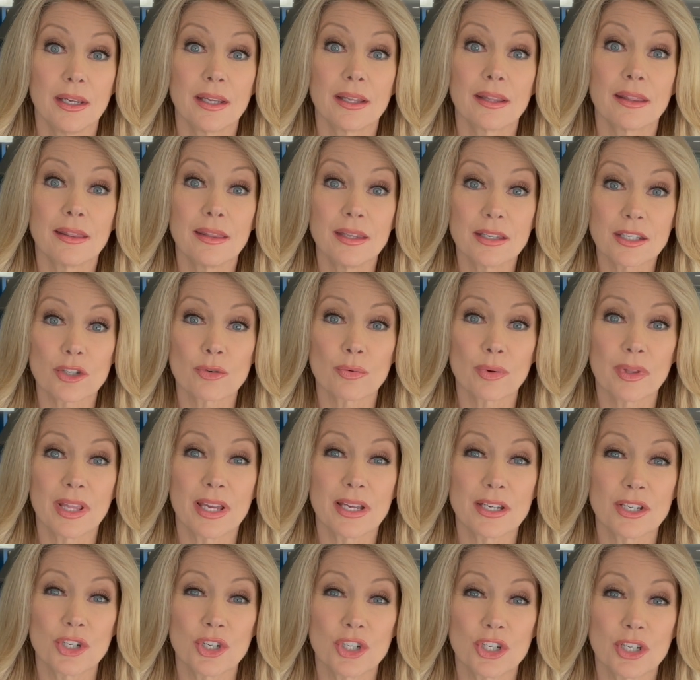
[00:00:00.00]
This
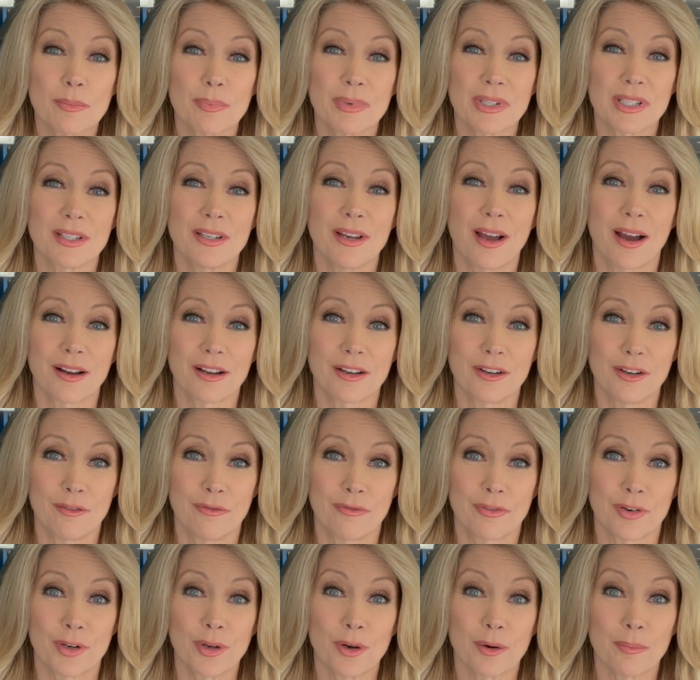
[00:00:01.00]
relationship is not good
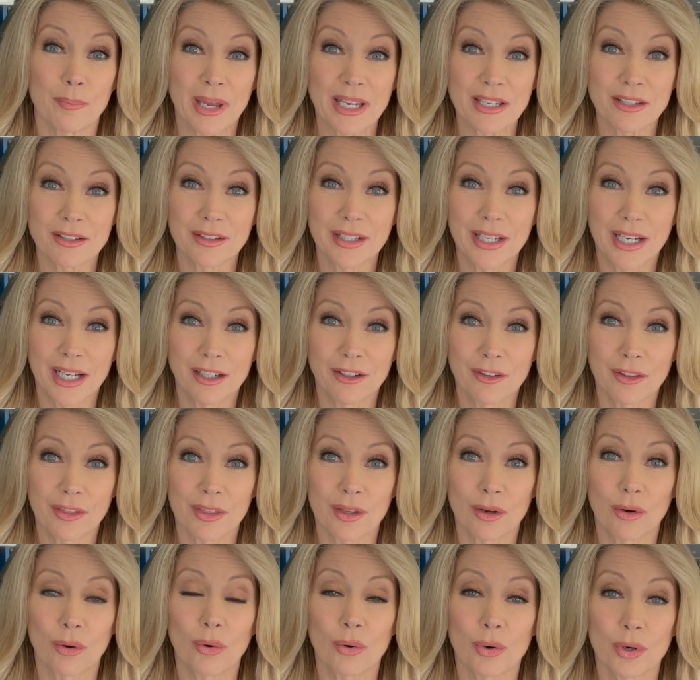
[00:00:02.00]
for your mental health
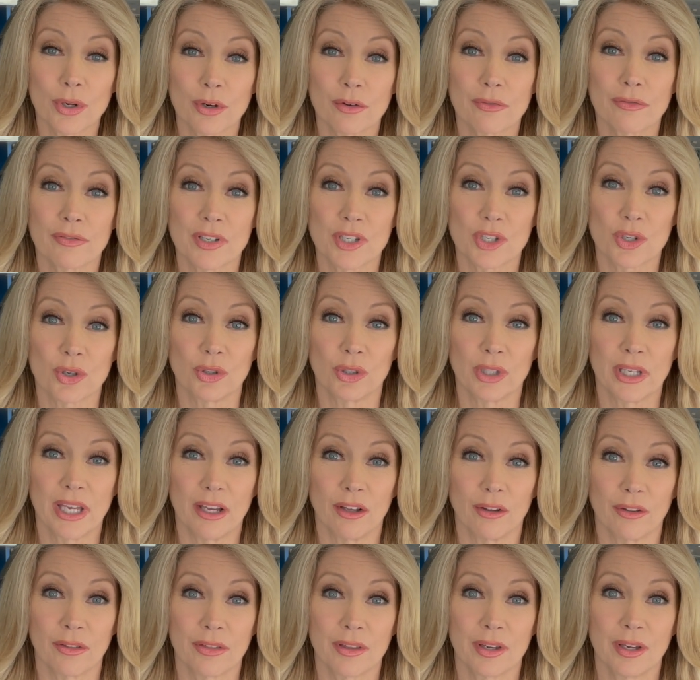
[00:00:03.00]
or your physical
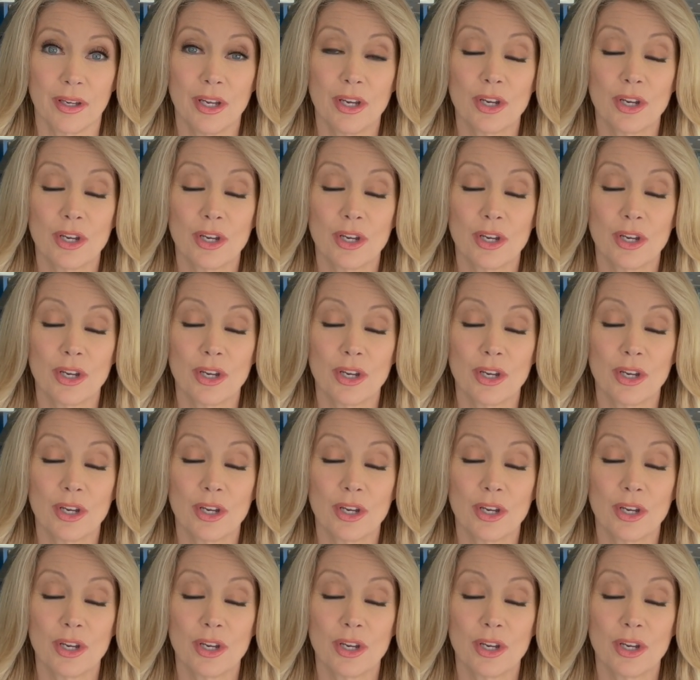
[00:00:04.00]
health.